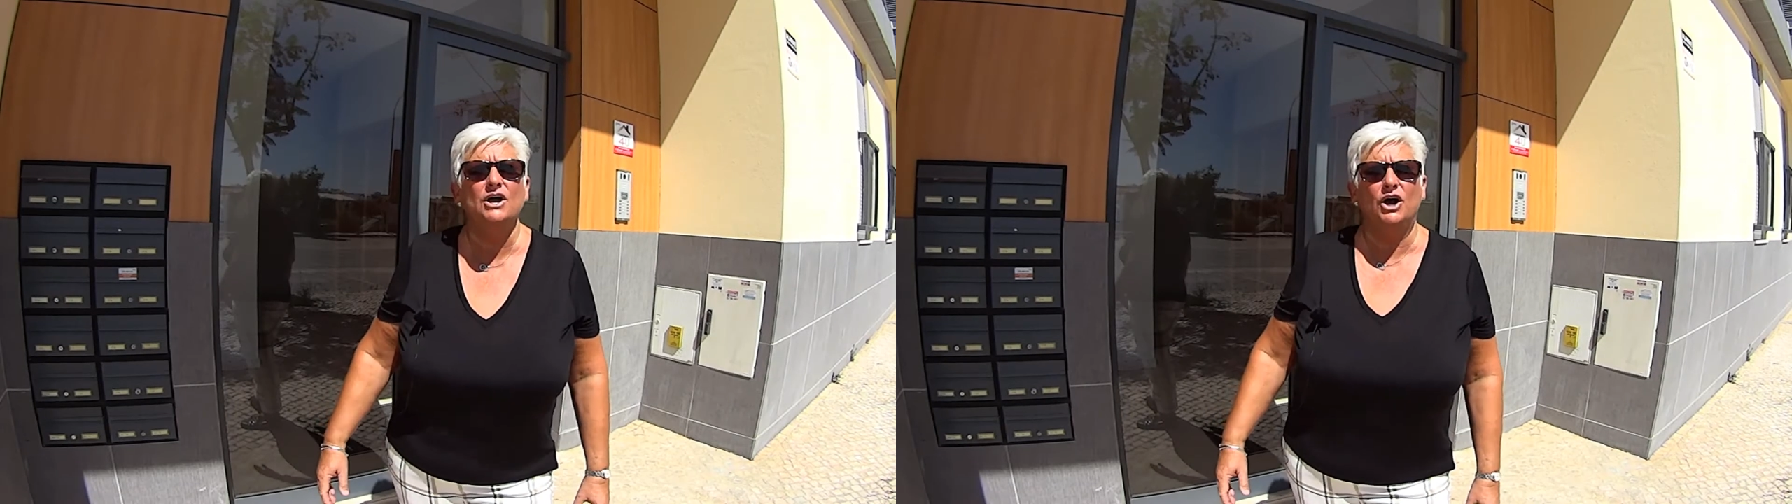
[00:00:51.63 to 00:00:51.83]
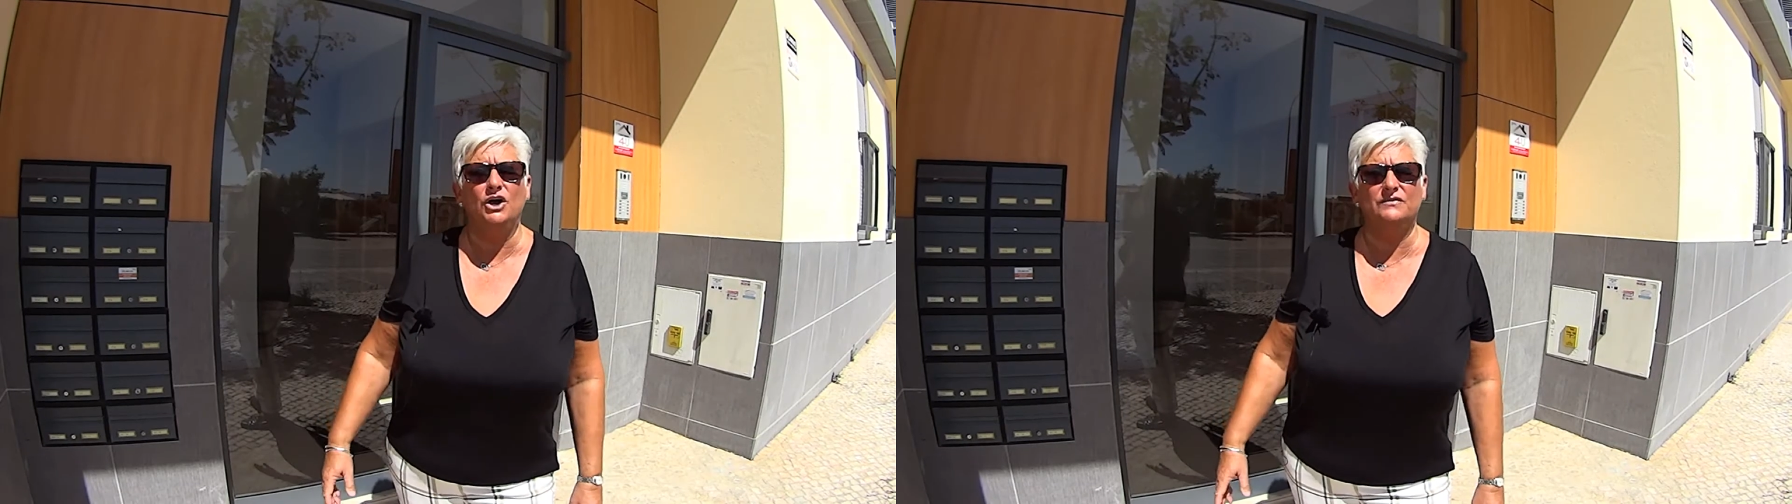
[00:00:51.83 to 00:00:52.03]

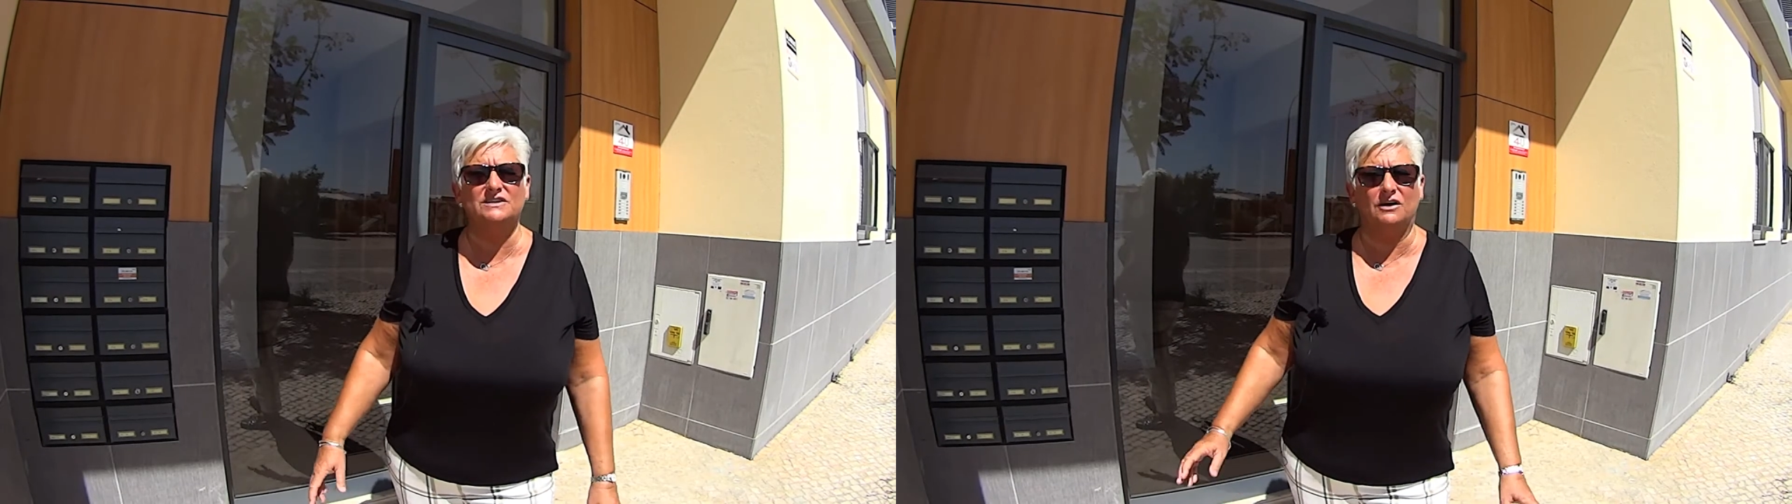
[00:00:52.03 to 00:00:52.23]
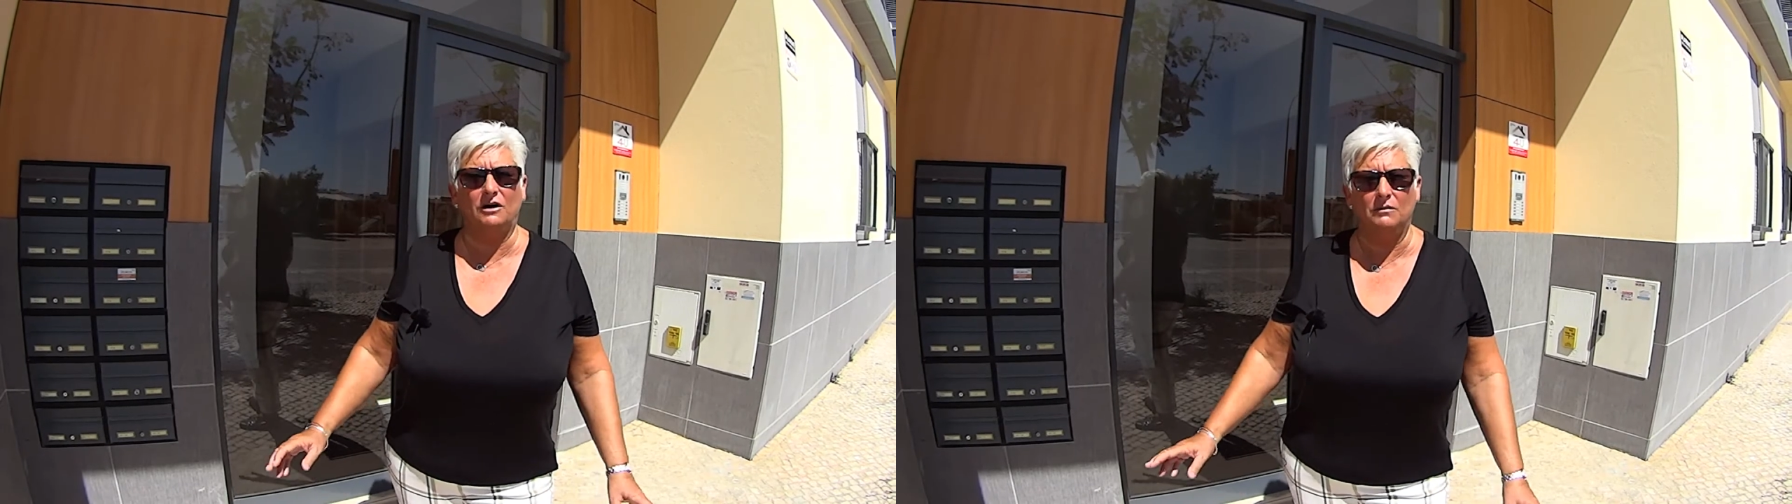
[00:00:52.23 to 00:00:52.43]
over
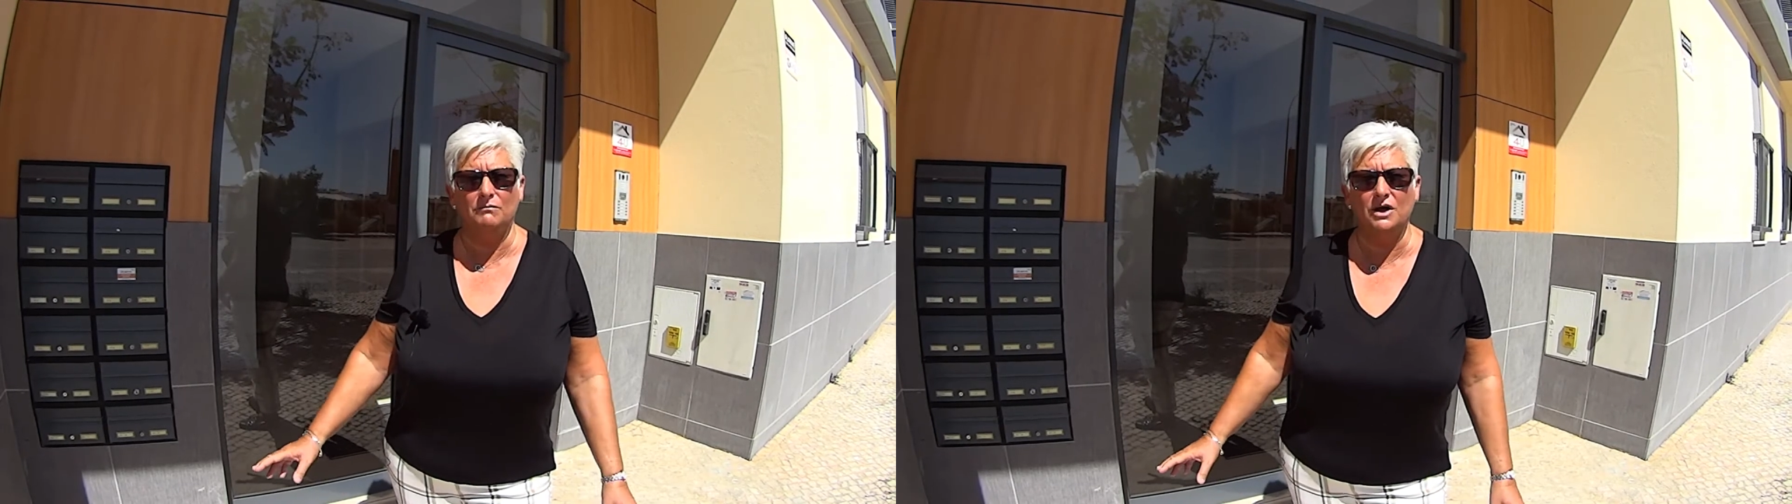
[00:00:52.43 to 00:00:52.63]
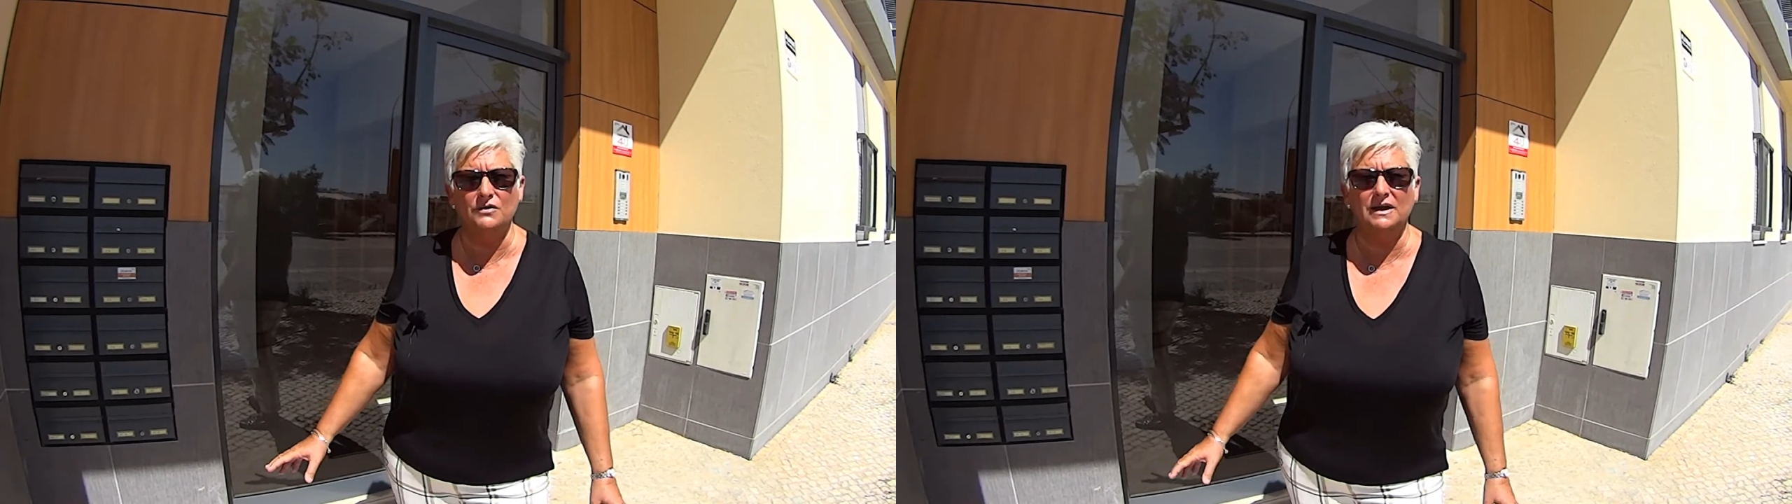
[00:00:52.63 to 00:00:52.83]
to
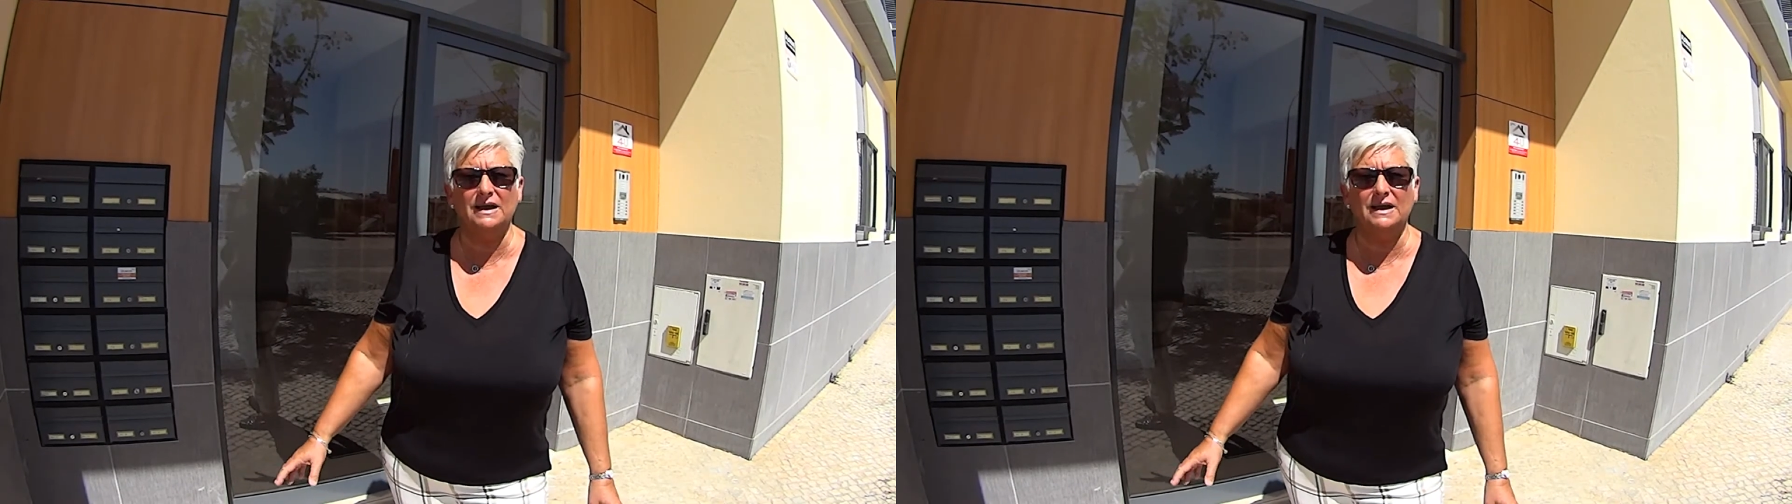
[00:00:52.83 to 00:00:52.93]
Armona,